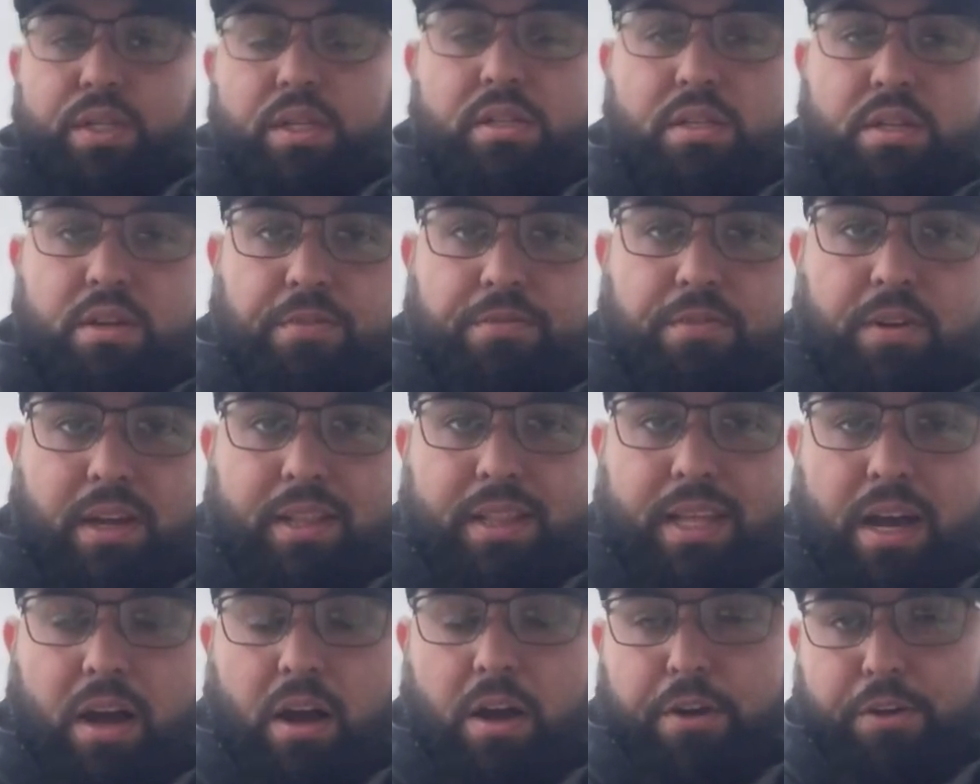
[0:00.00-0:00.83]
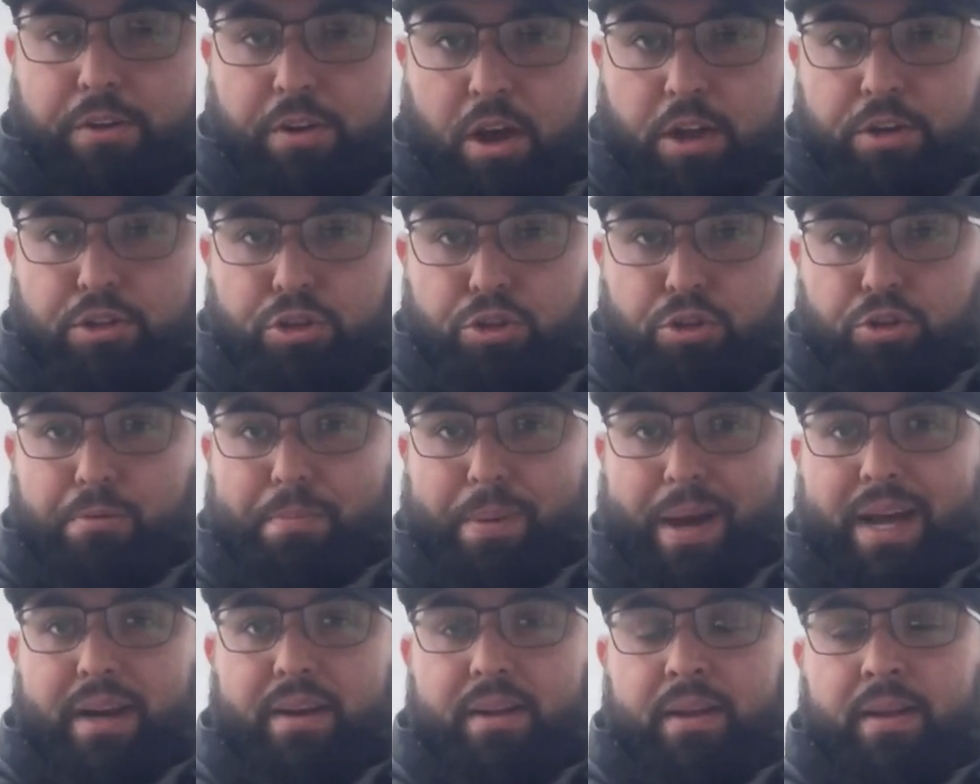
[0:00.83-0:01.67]
stuff like that are not too
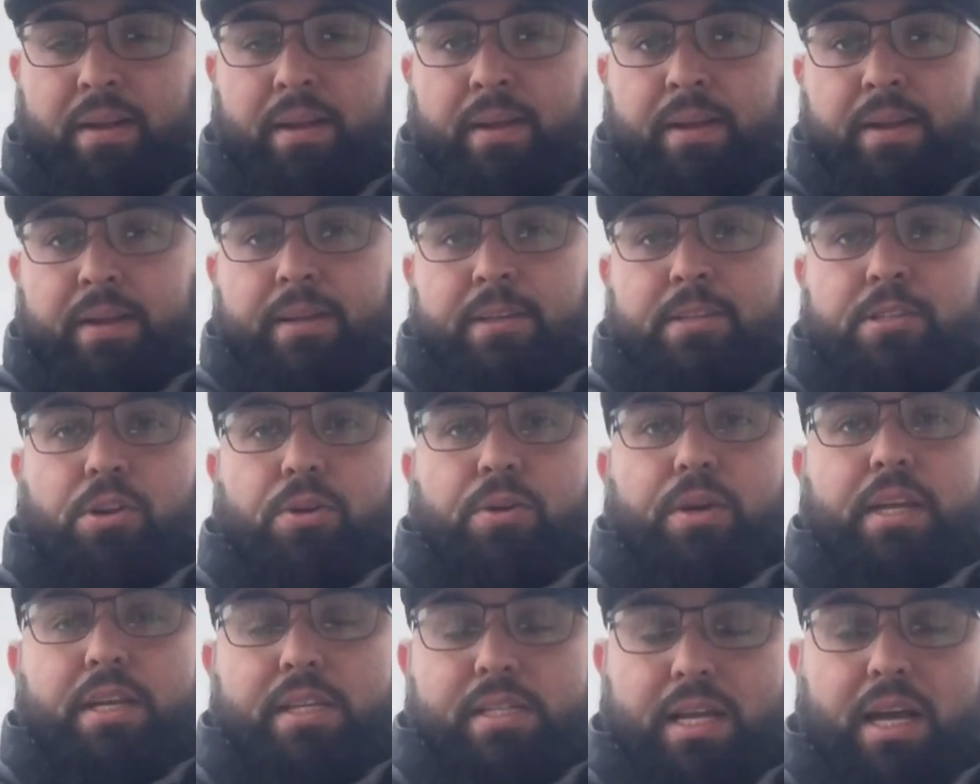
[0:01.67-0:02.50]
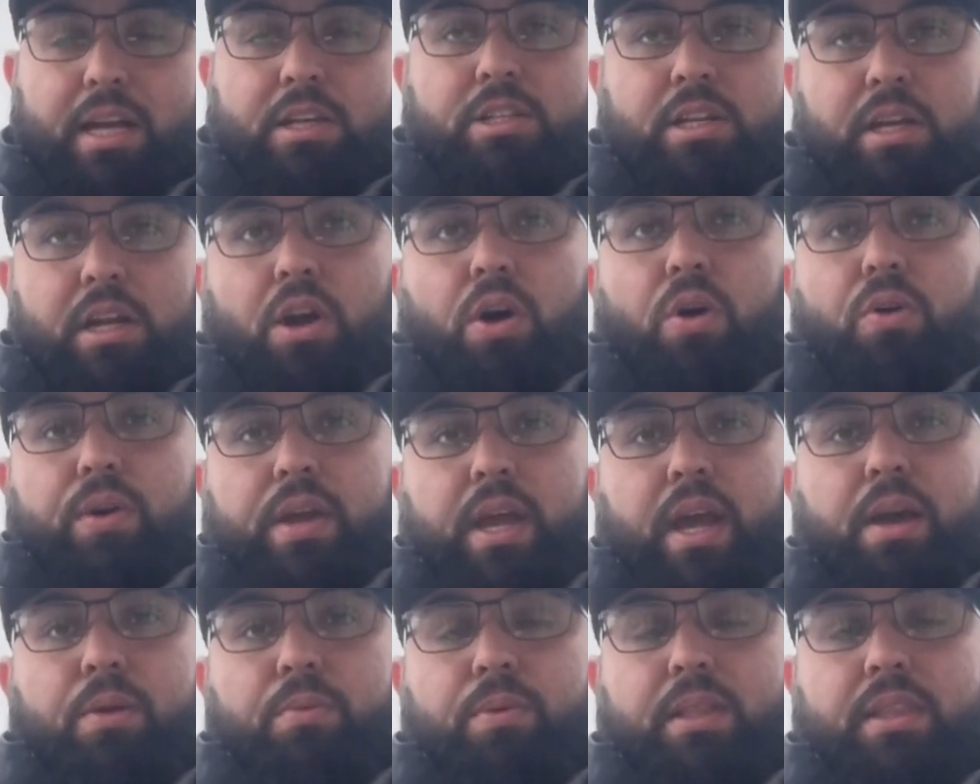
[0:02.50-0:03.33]
bad, so he's actually
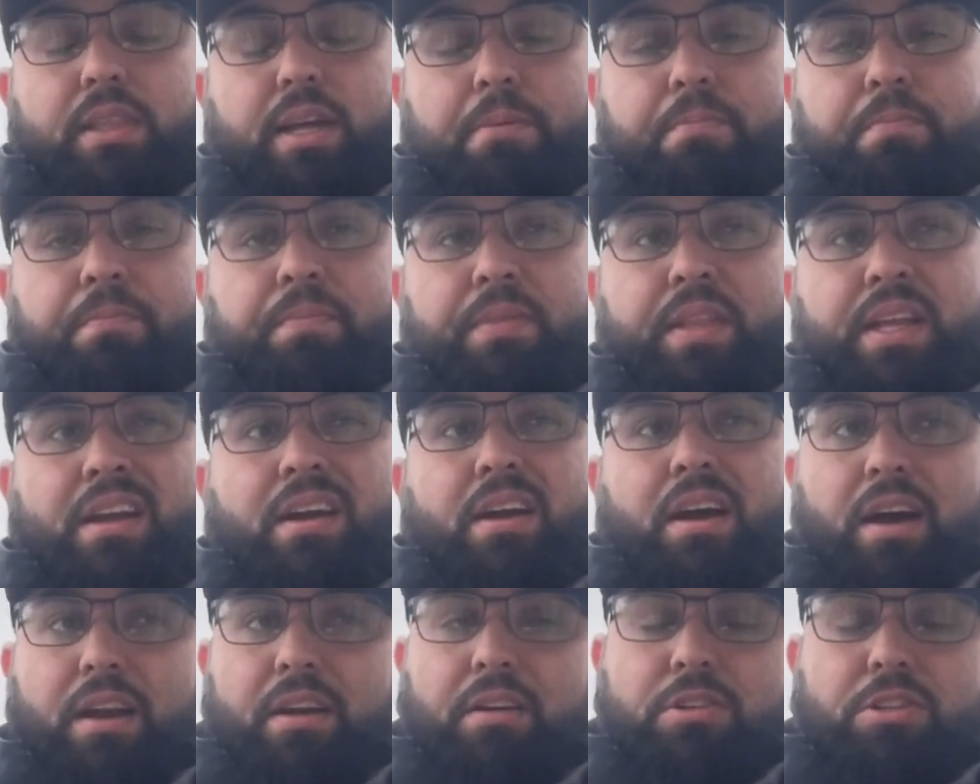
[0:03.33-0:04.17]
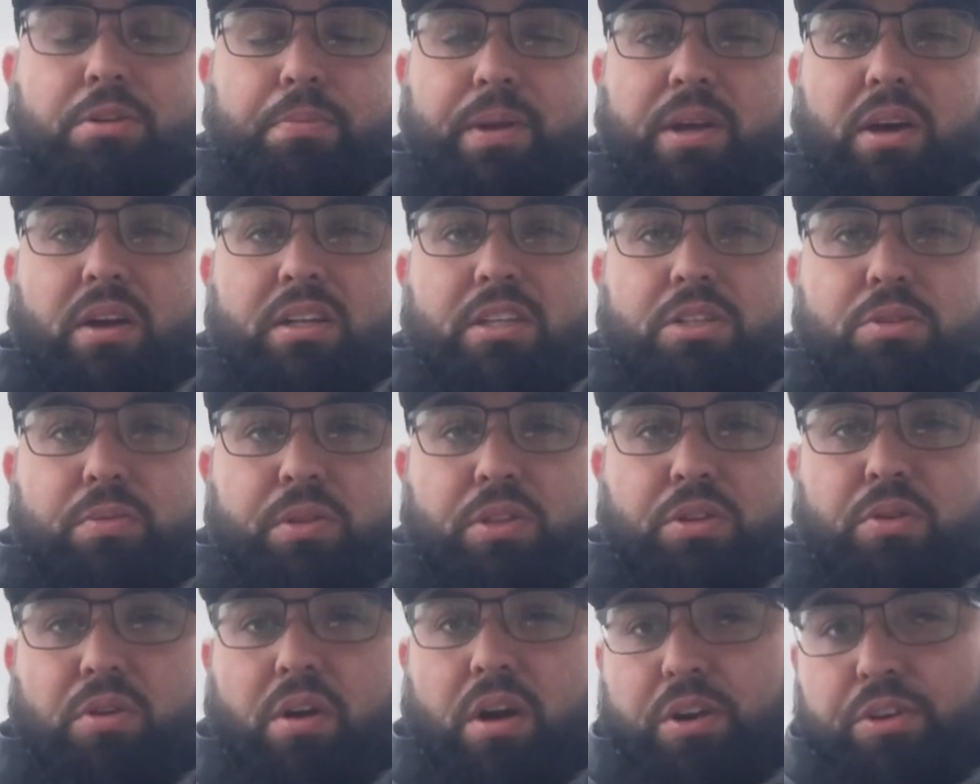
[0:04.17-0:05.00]
okay with them. And to be honest with
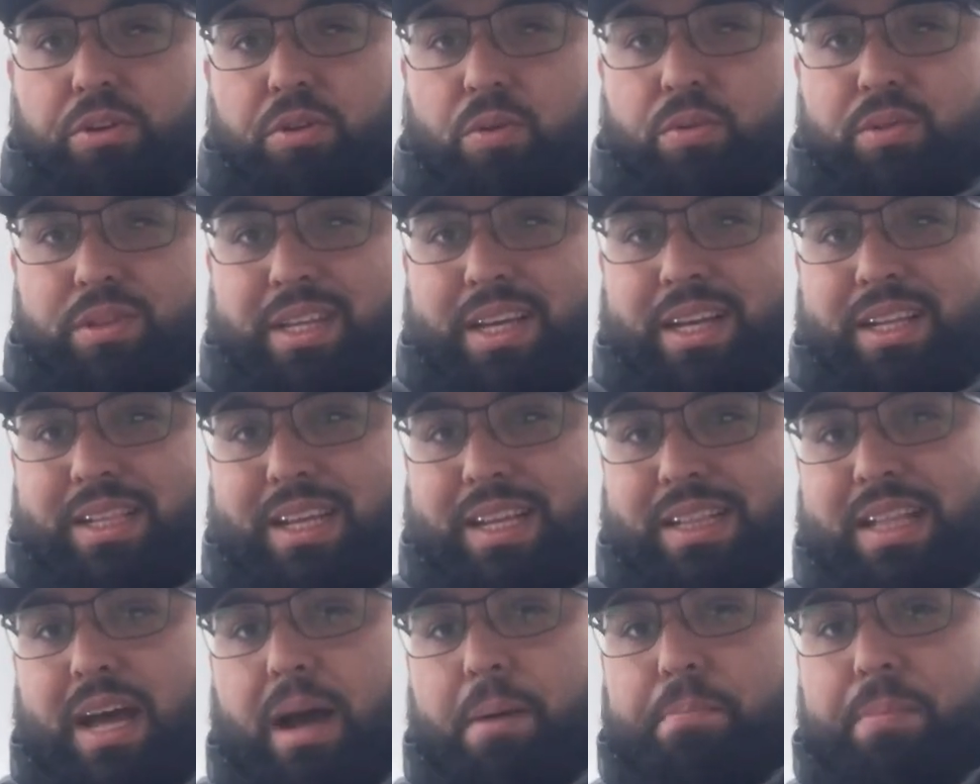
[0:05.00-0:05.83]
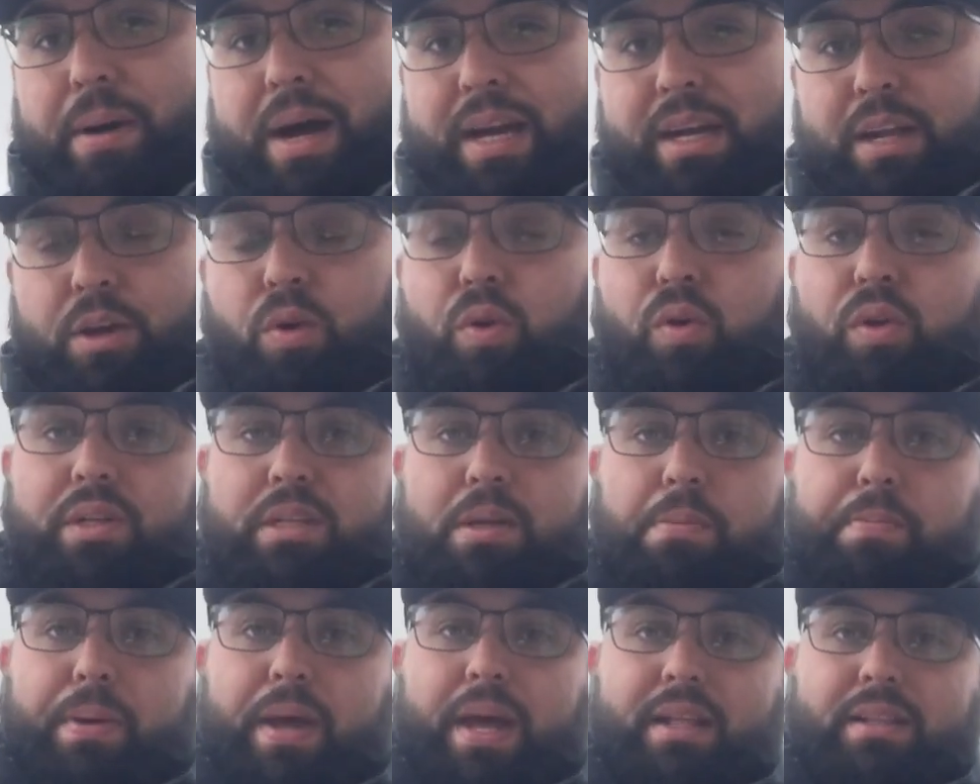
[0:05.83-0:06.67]
you, I don't think they're that bad. It all
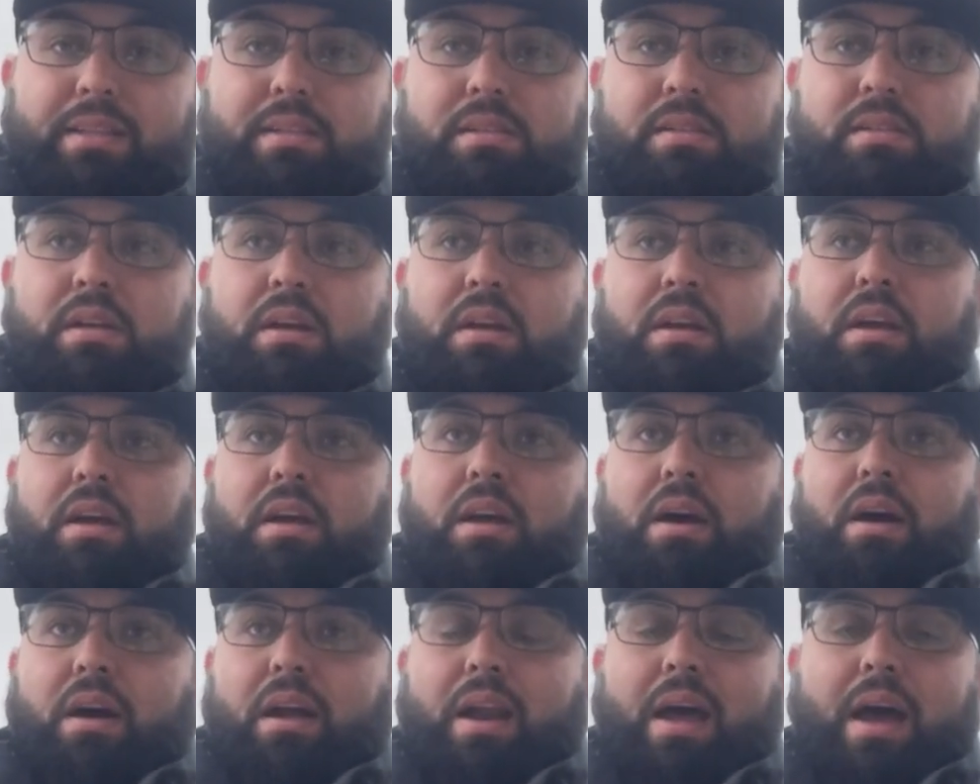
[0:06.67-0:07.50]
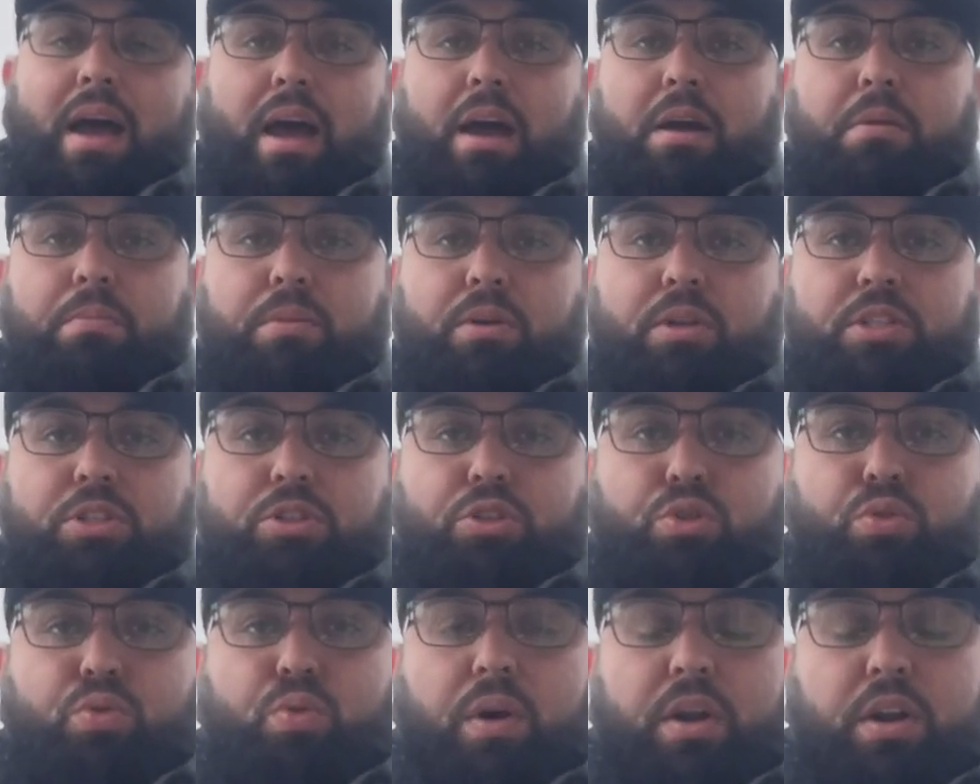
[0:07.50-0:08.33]
depends on how much
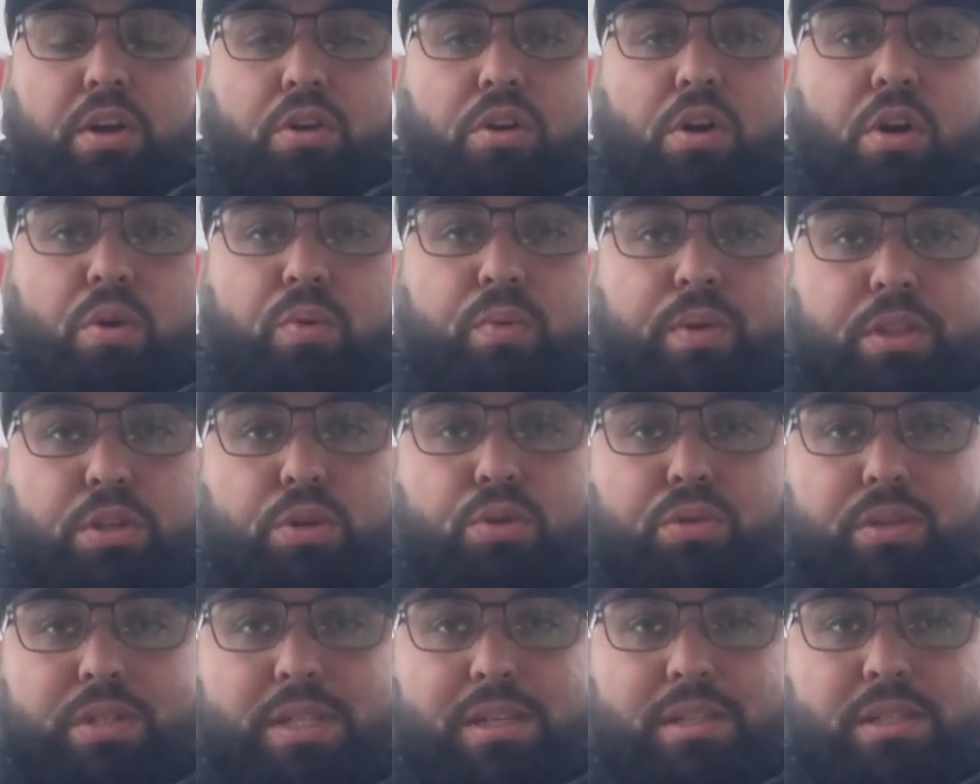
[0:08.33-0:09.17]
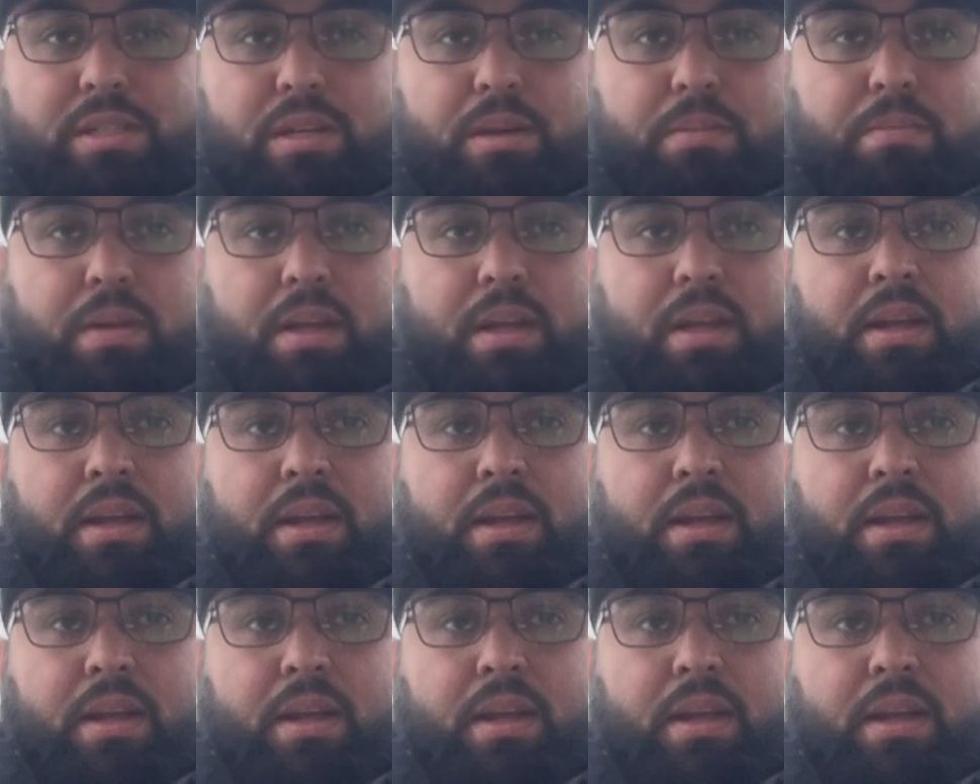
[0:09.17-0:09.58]
you want to go with your system.